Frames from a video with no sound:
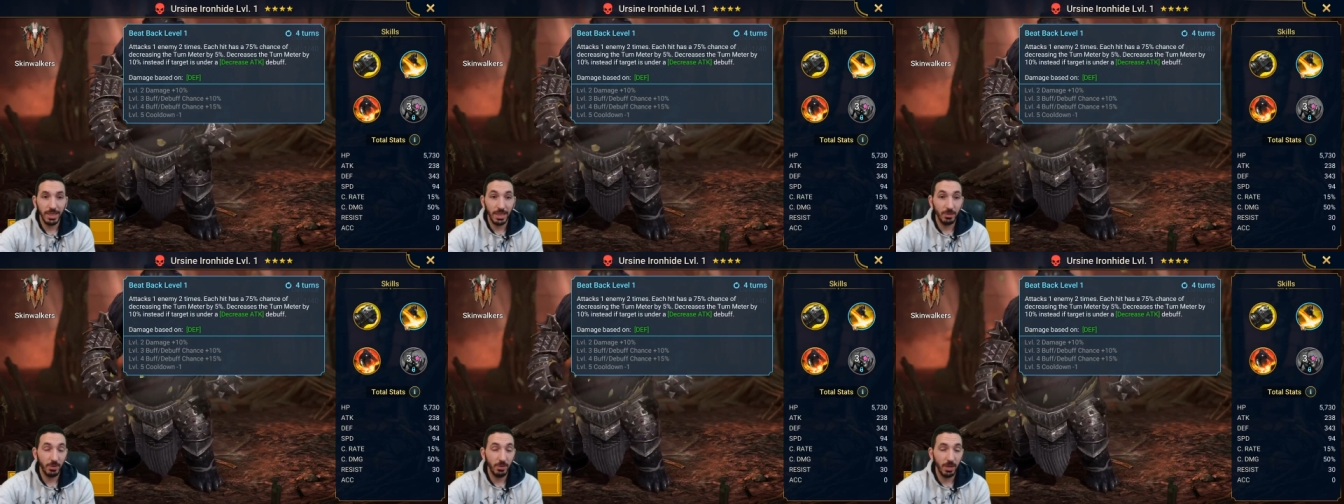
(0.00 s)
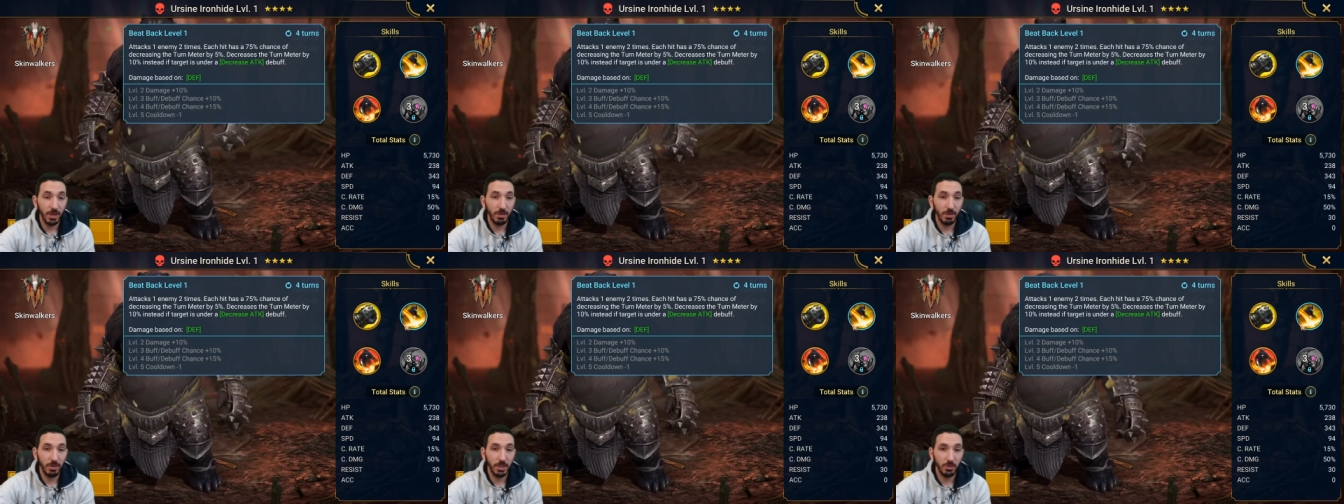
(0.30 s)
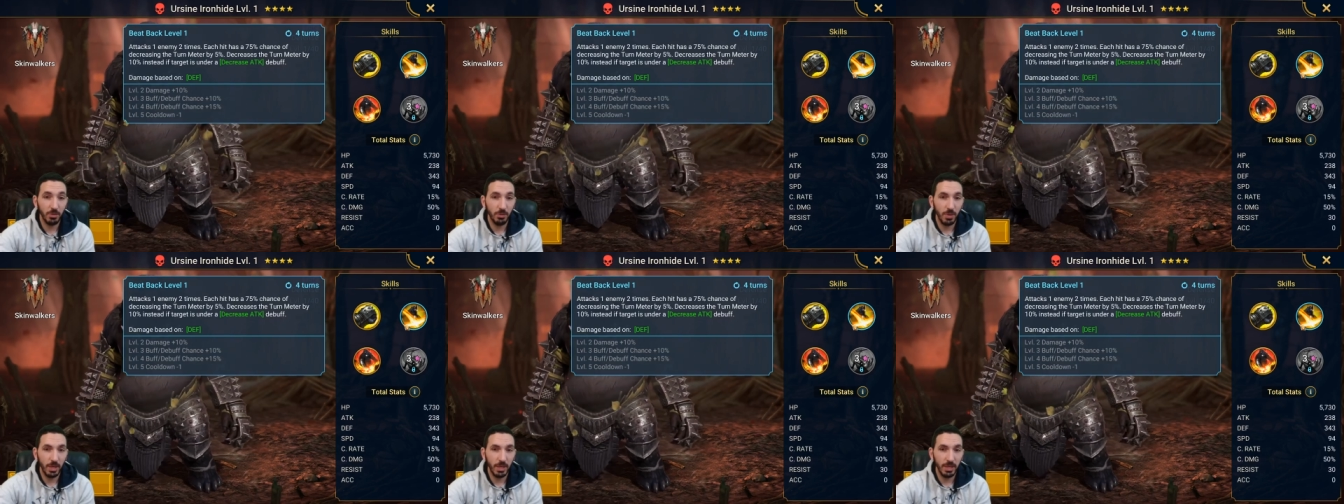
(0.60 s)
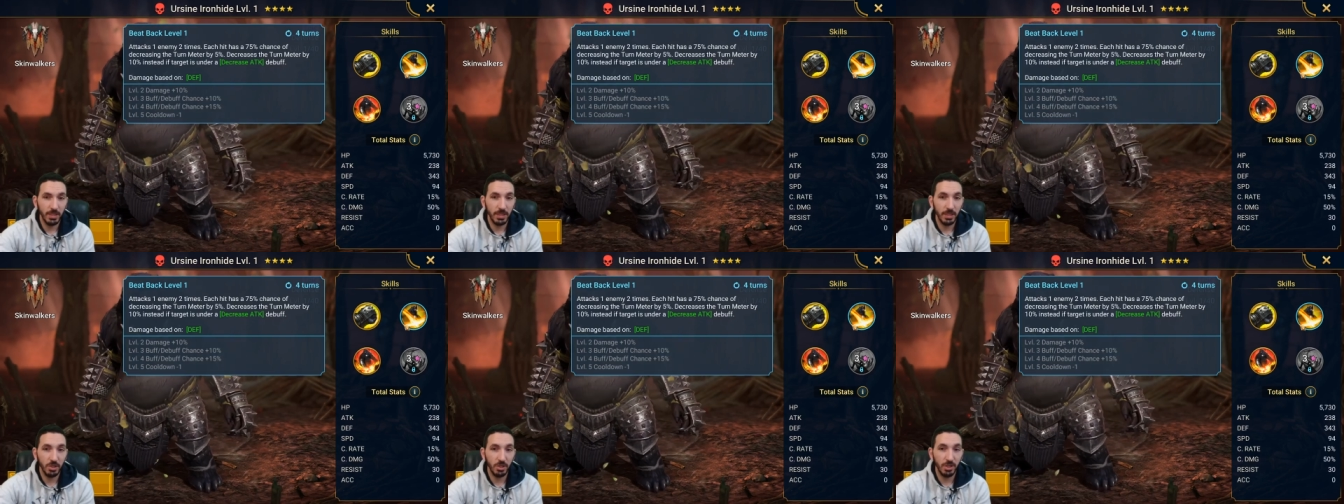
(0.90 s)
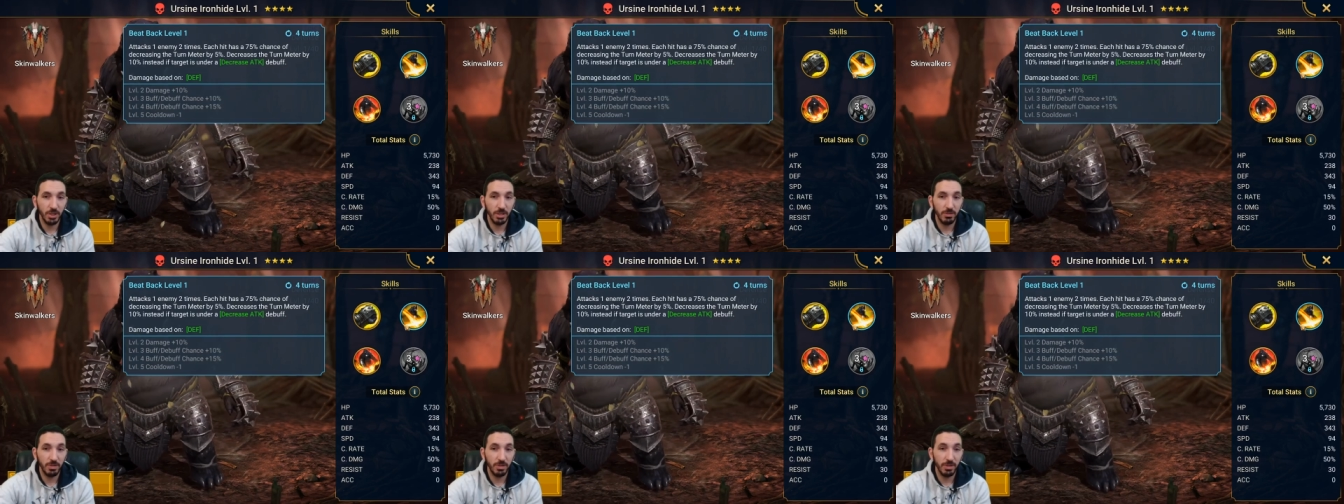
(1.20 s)
Attacks one enemy twice, each
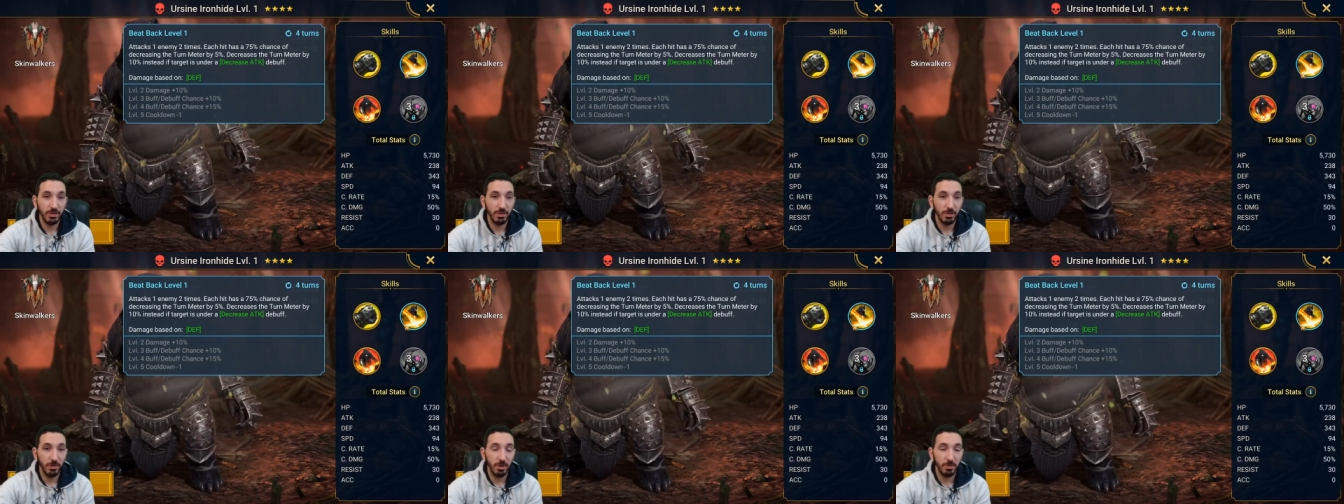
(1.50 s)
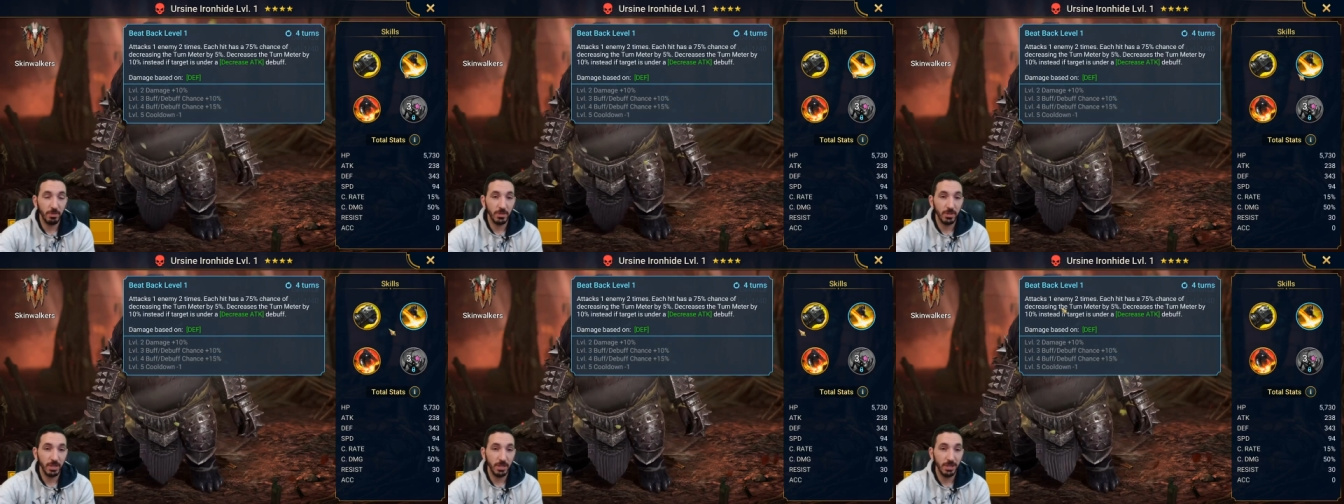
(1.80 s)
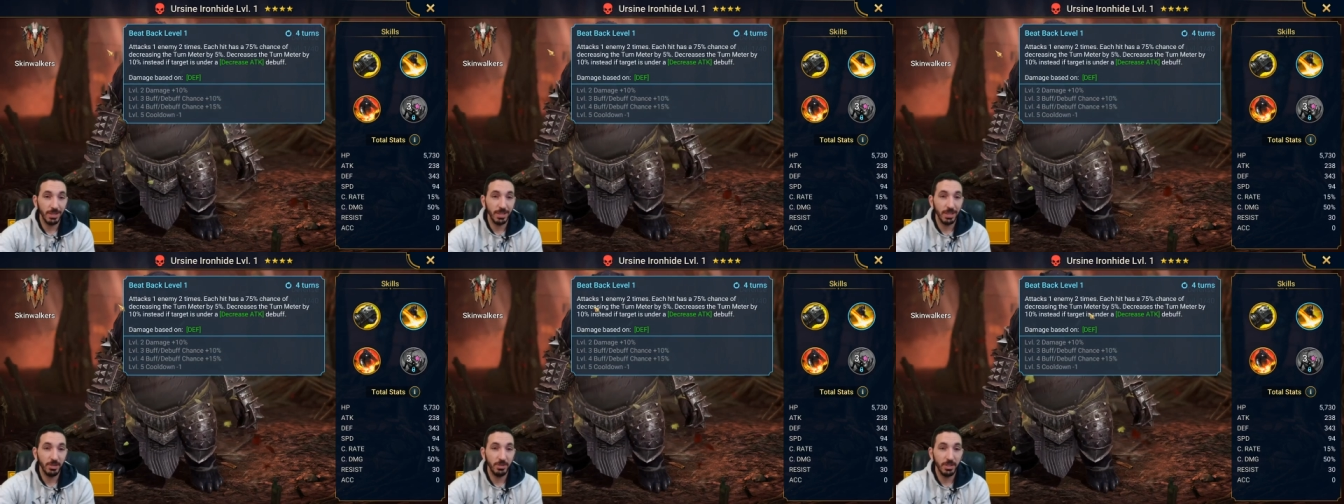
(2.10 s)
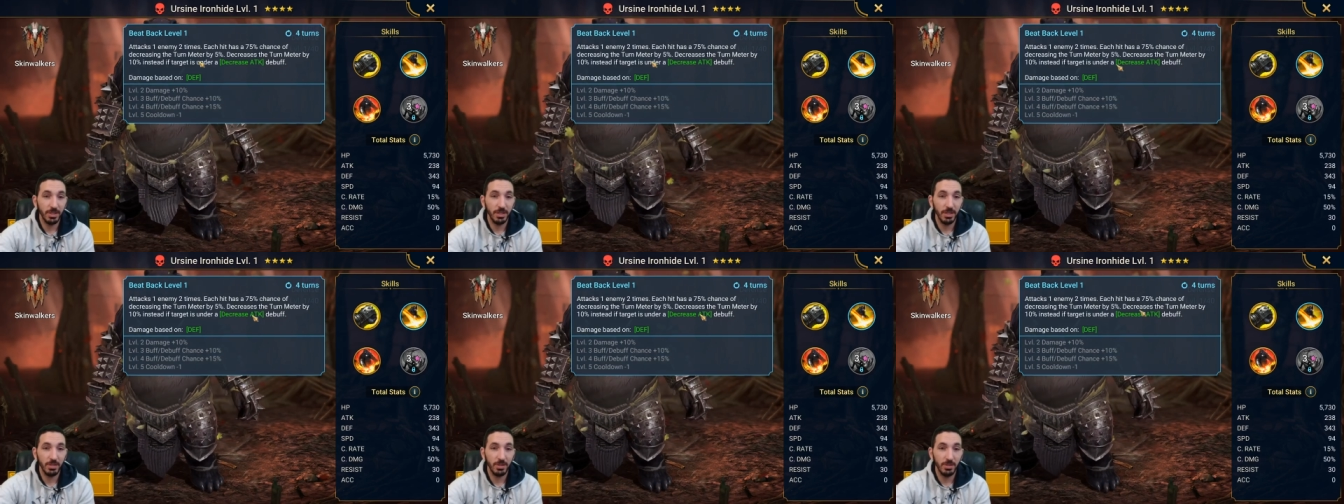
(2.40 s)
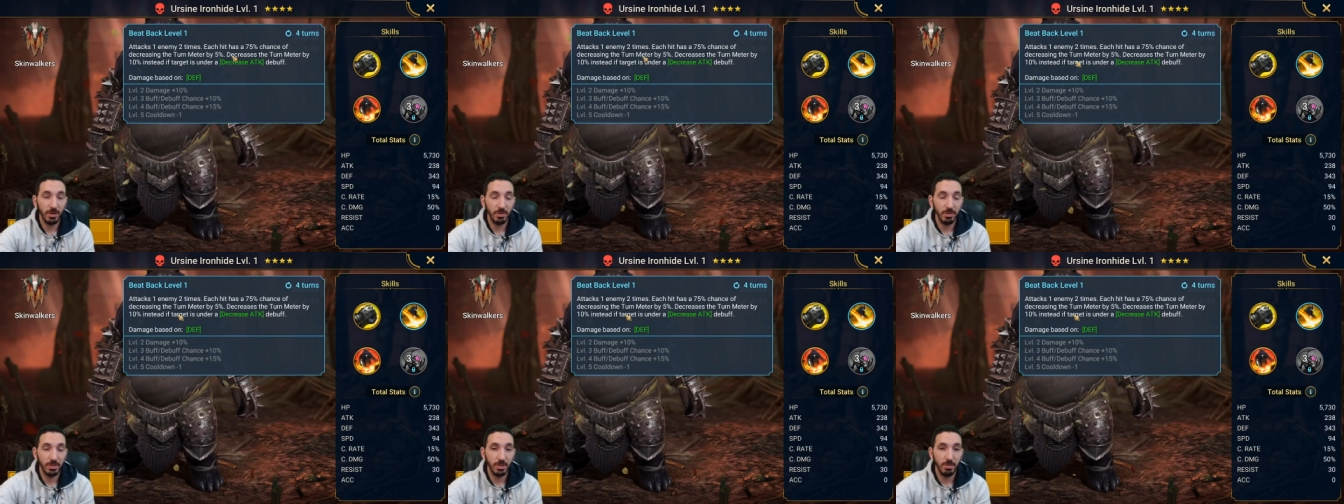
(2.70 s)
hit 75%, decreasing the
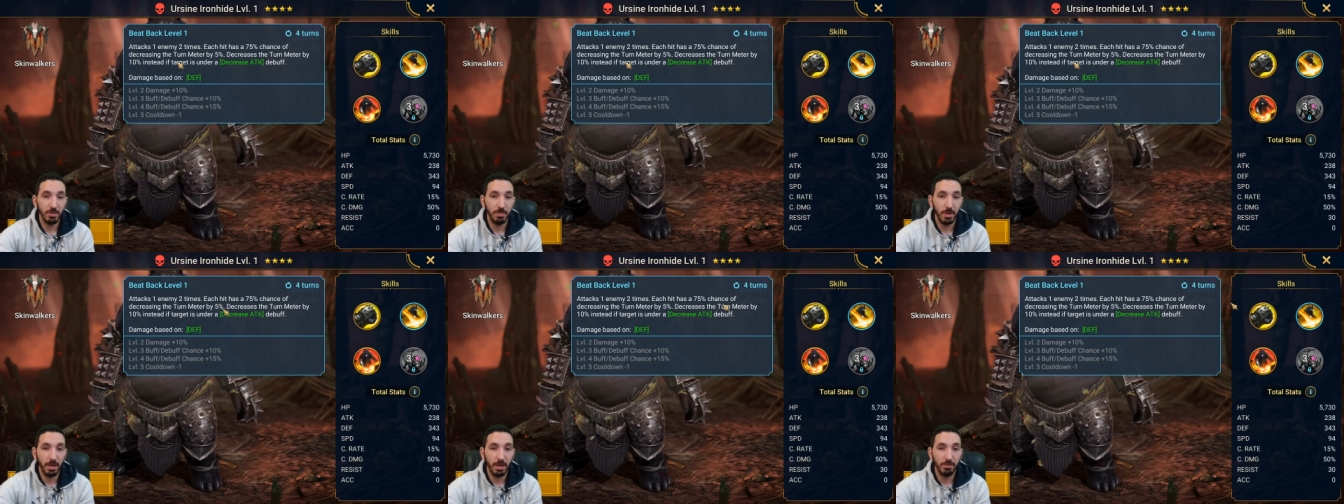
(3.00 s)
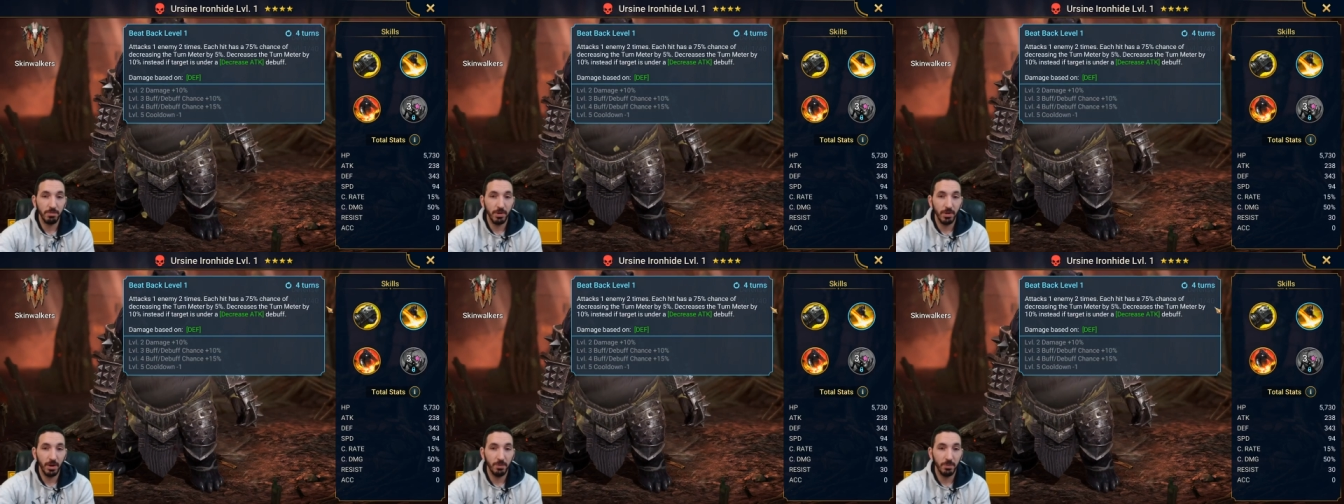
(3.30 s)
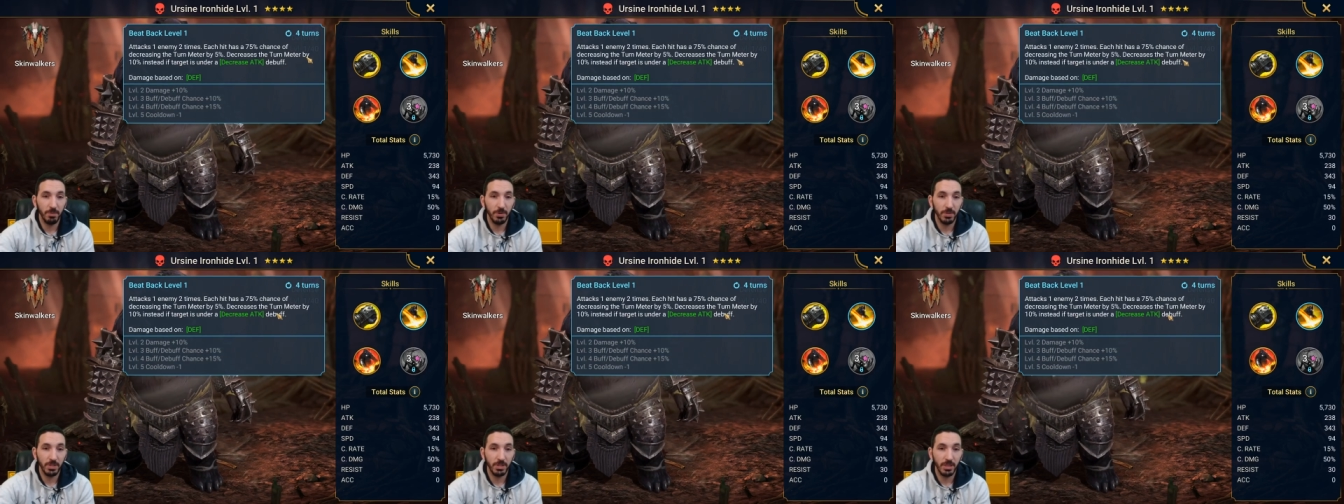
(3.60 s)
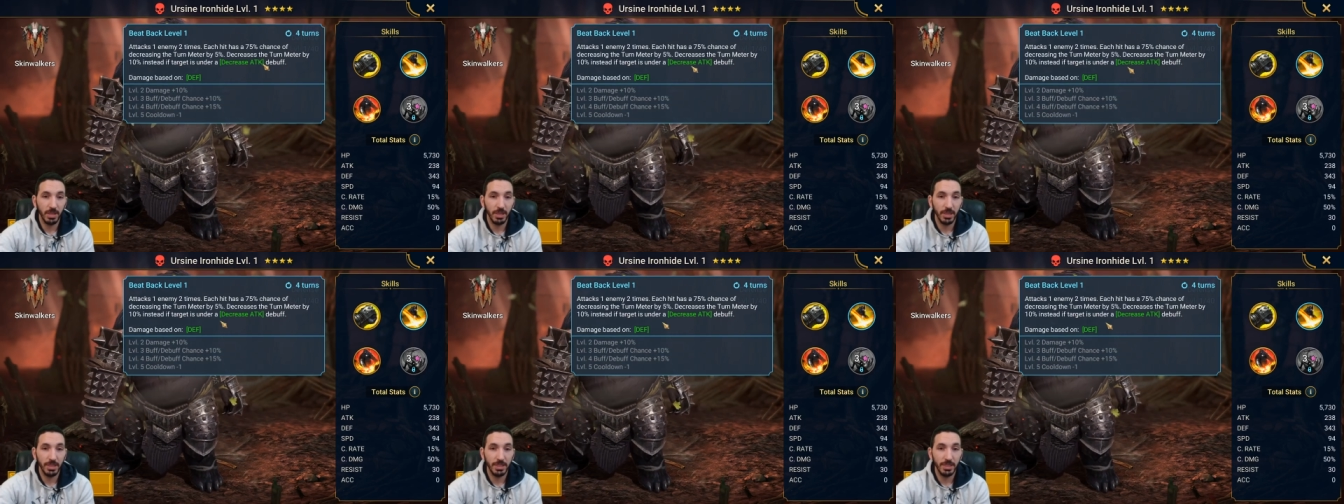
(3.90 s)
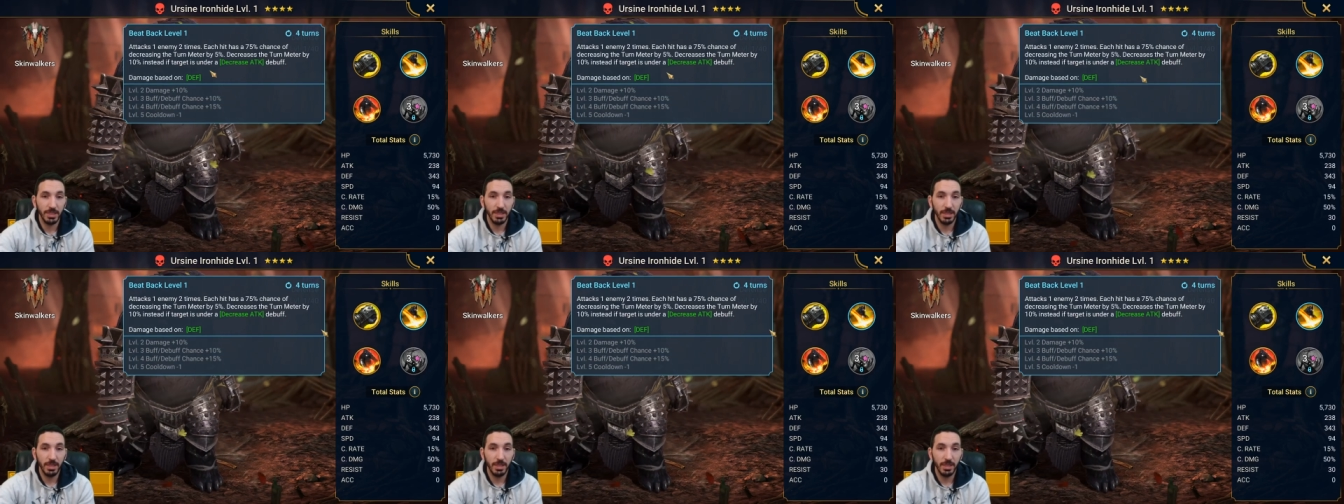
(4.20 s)
turn meter by 5%.